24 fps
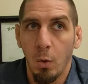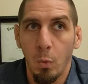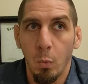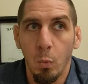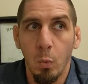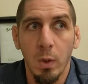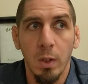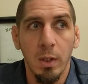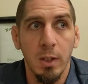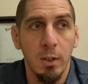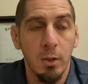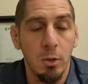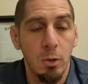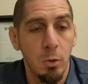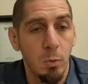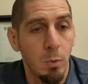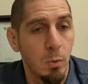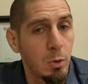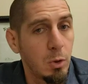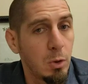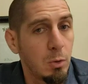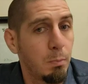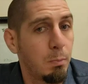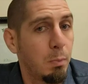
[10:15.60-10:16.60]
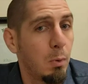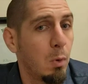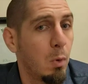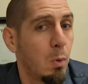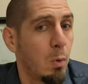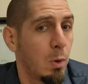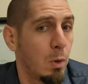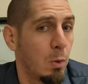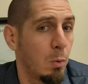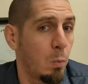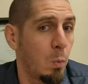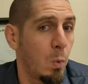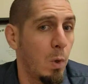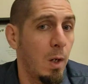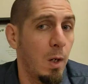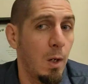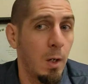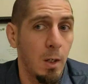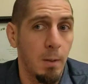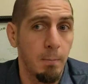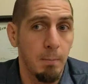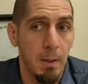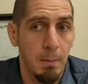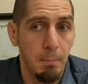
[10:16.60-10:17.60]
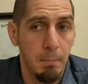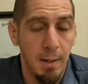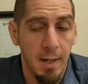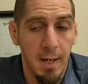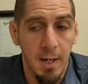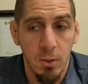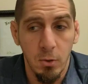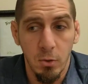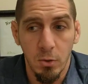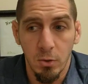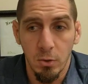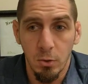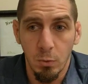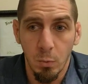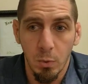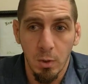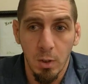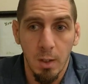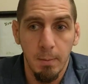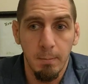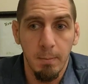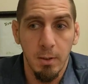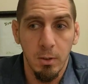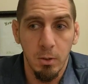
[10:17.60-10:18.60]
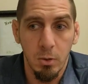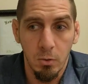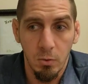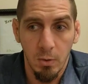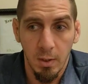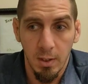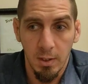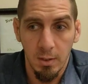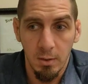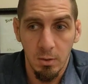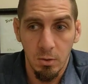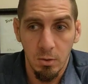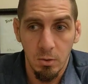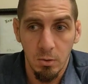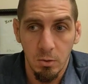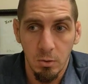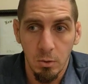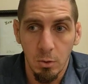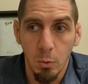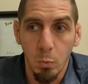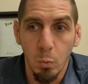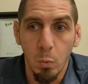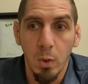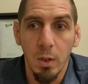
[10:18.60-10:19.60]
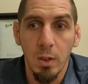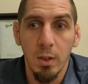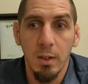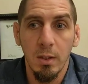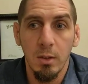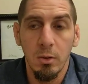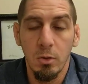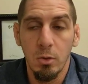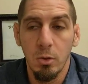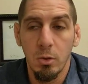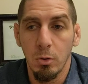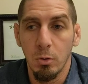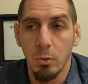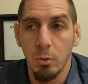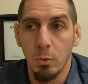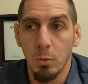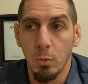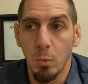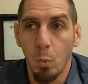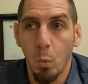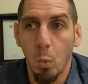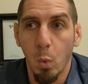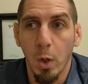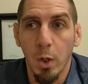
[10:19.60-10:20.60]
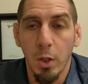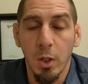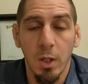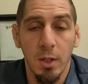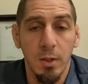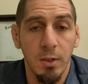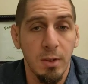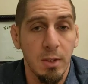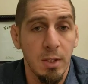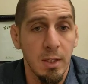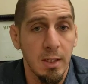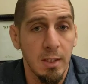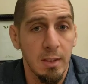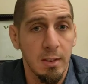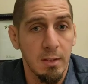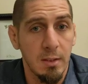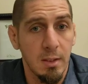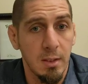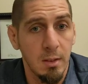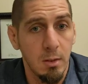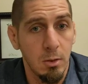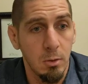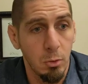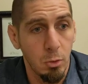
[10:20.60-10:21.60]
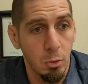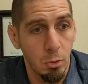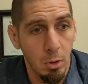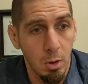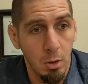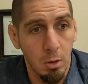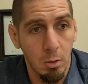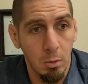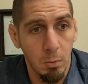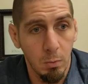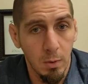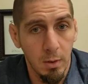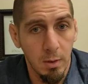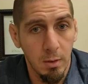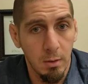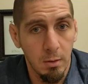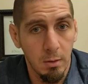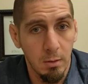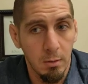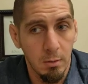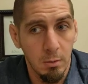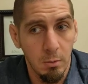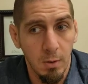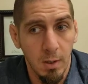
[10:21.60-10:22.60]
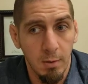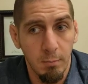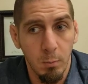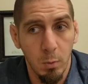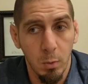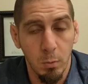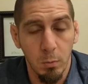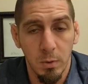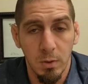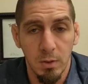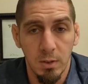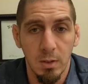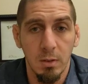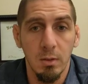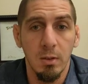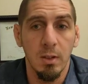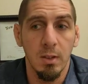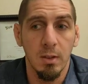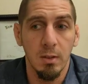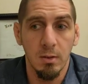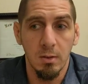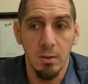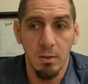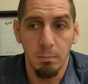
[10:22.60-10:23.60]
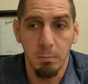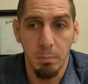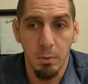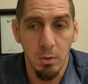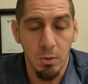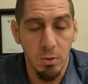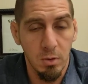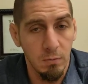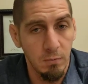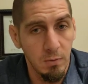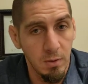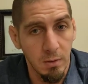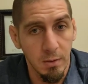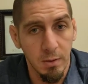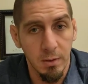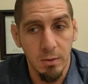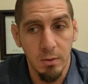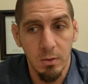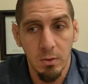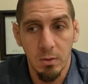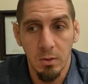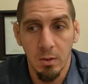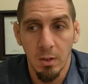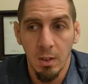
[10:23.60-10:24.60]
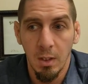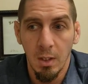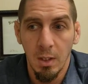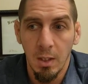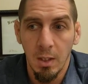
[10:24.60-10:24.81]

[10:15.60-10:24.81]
willing to explore what are my passions, what are my strengths. You're willing to work on things that you struggle with. You have more resilience and perseverance.